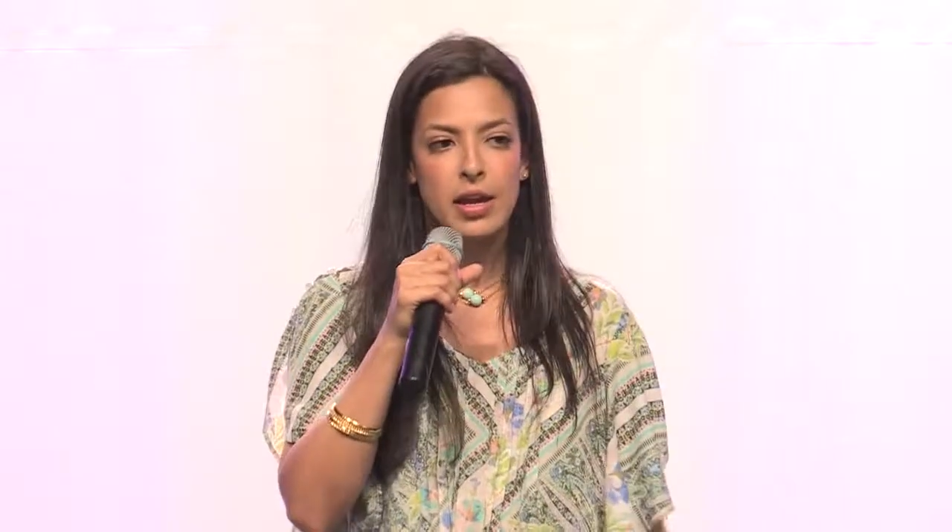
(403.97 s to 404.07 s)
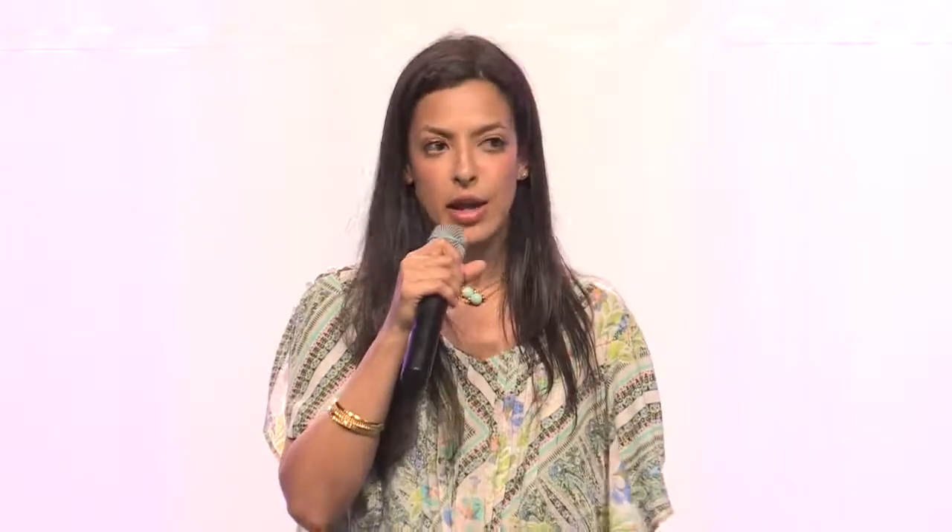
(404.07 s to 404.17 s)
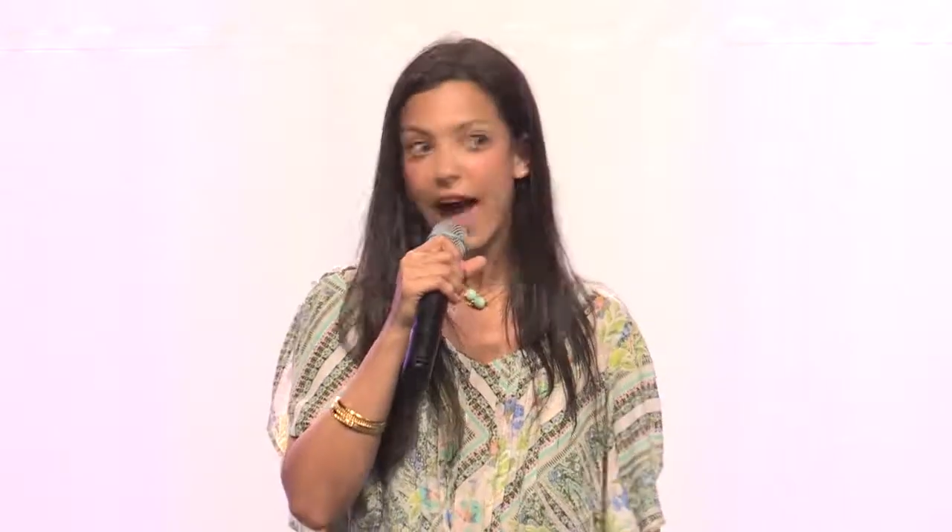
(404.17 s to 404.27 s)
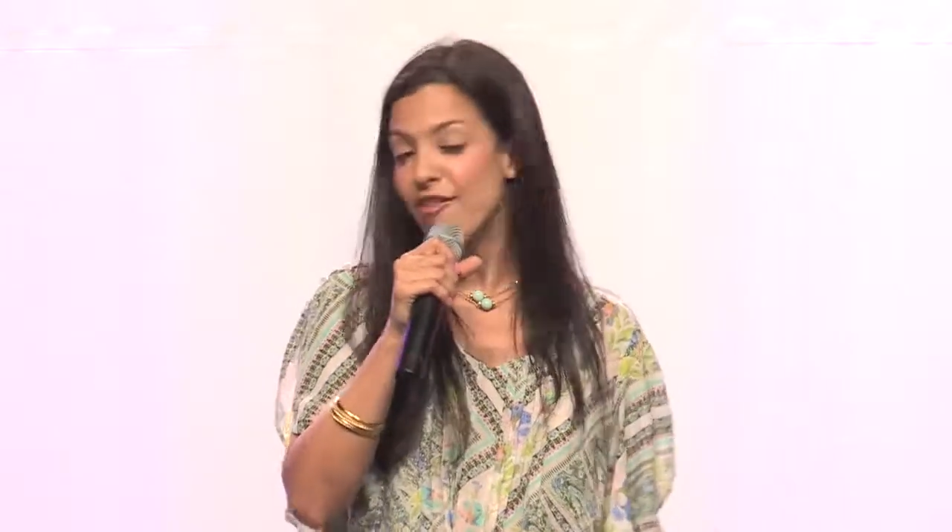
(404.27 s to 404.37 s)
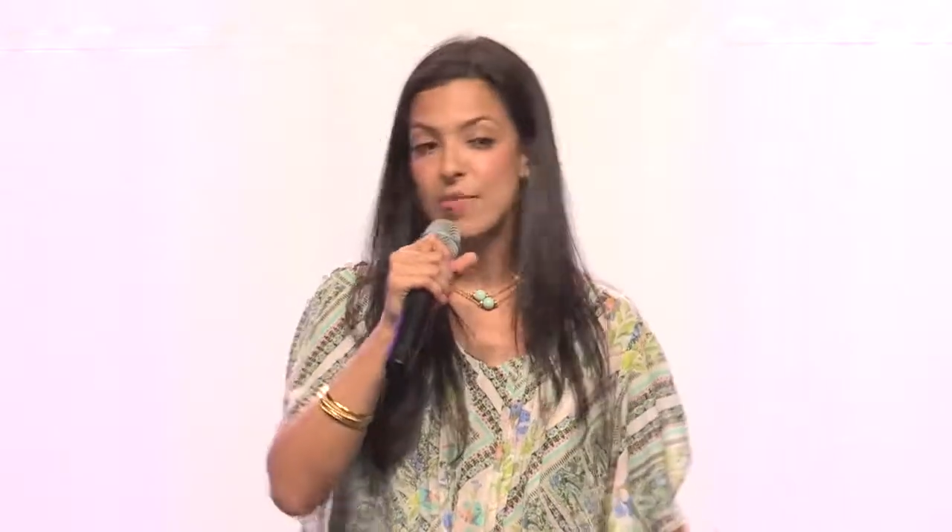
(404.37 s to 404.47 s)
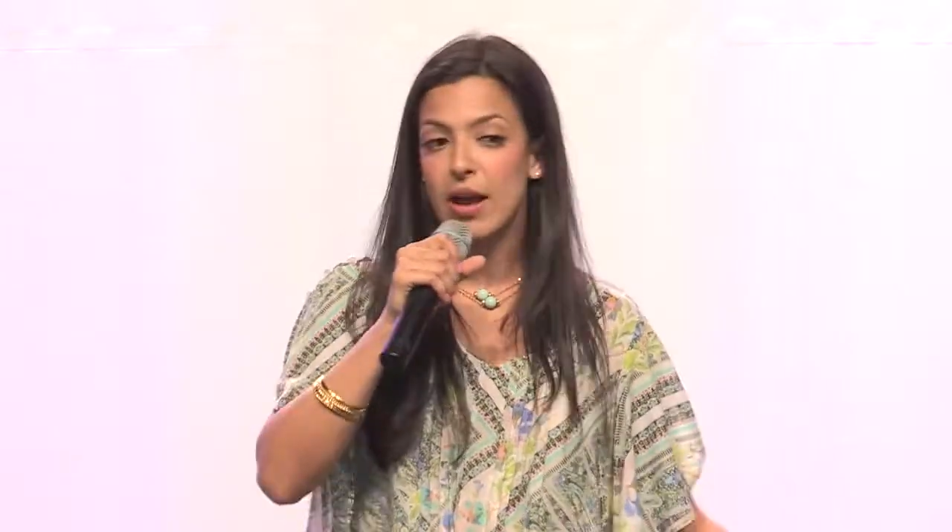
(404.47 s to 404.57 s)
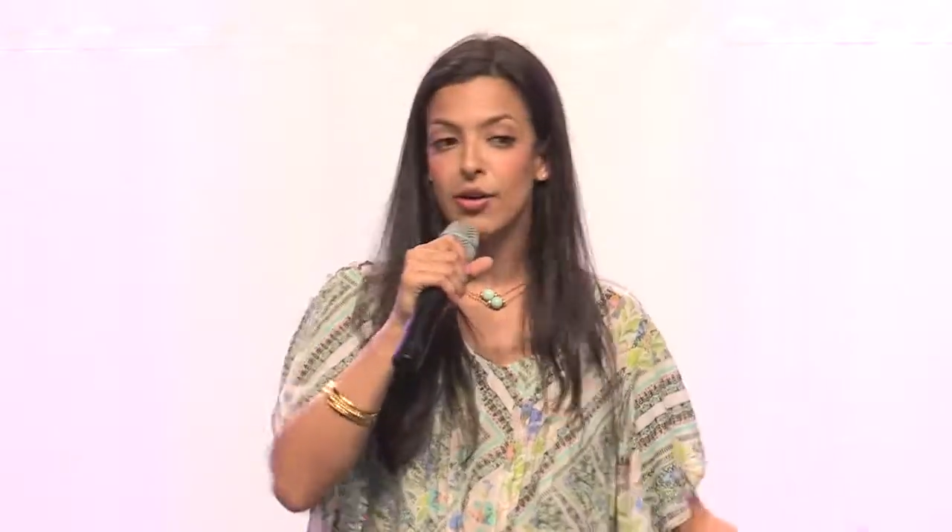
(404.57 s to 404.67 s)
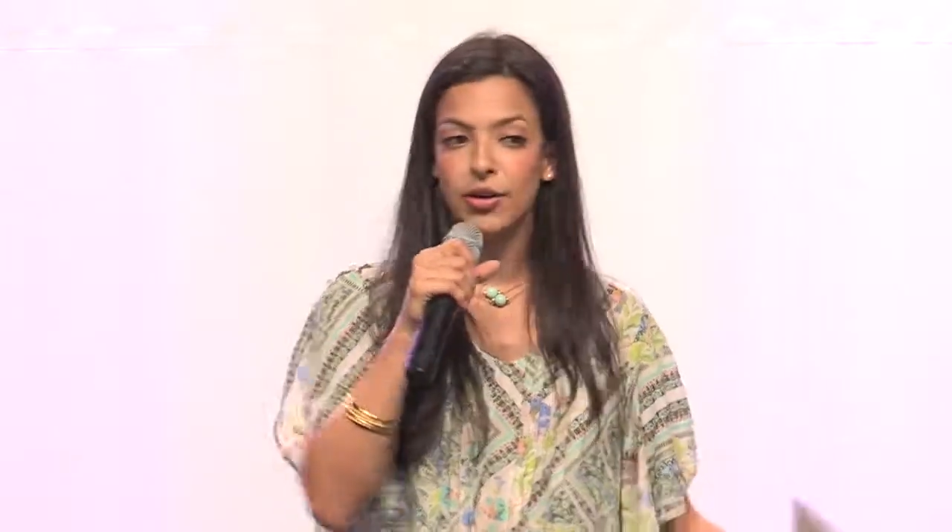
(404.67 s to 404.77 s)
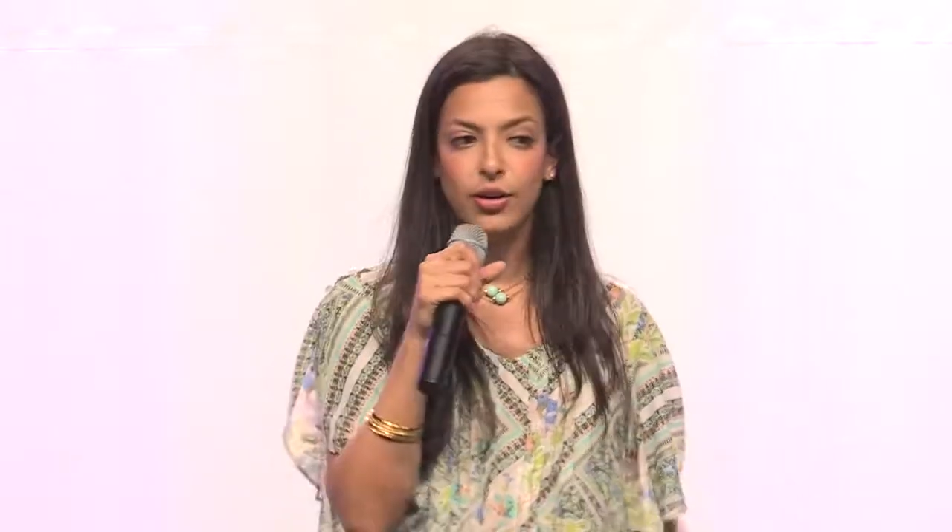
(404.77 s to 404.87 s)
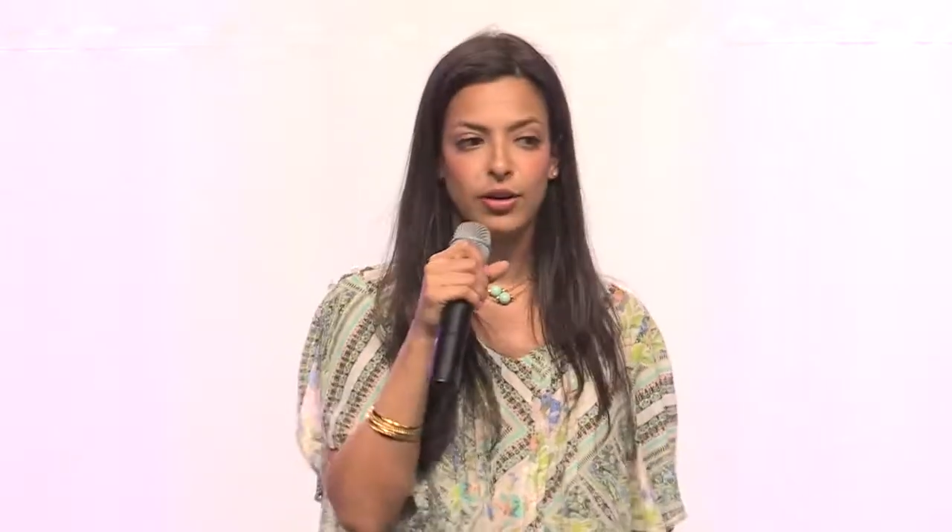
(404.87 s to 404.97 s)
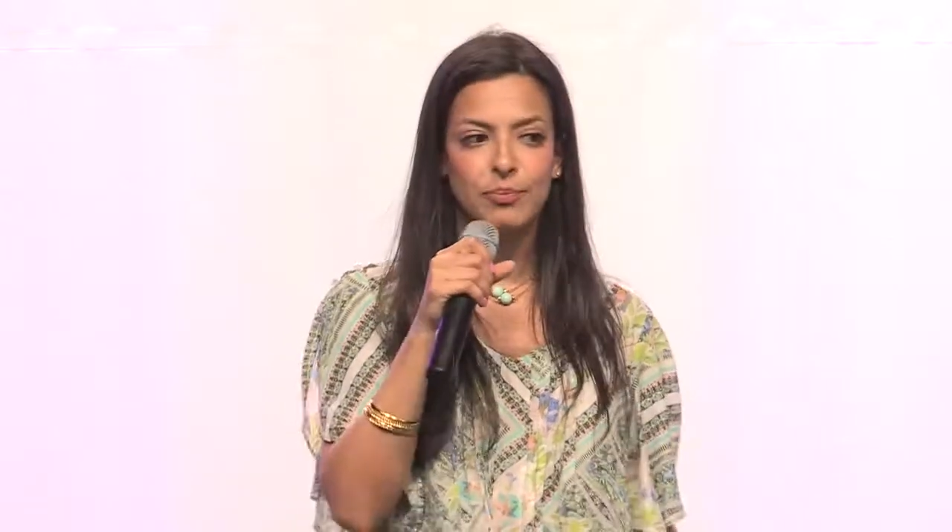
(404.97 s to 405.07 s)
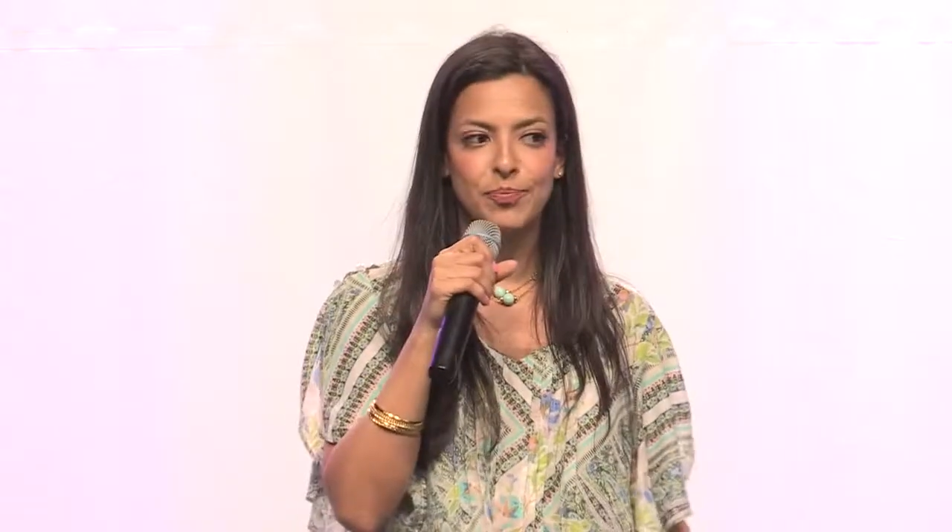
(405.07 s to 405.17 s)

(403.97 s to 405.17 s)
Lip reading: have me on her,